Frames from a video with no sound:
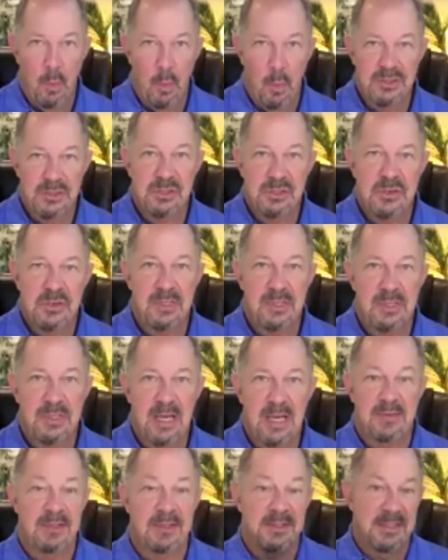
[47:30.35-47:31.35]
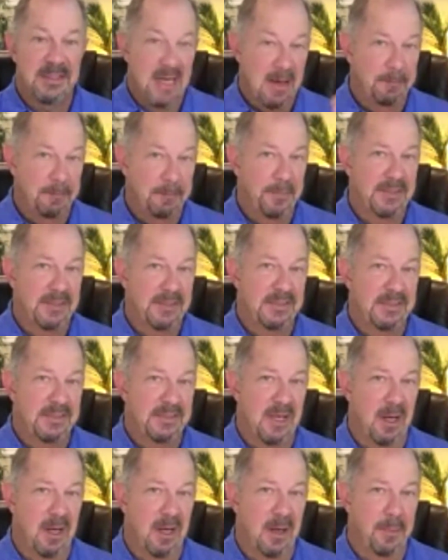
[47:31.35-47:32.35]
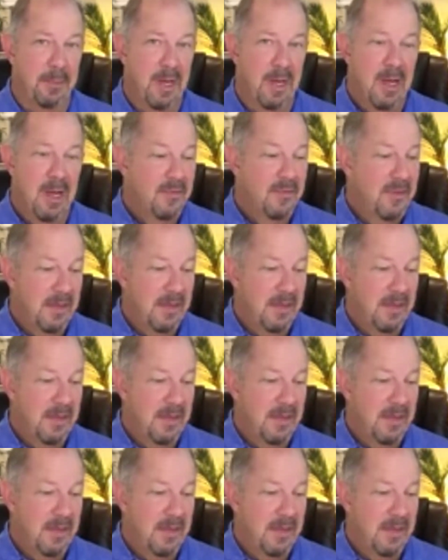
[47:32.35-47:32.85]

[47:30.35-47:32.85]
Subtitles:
Once you get the template set up,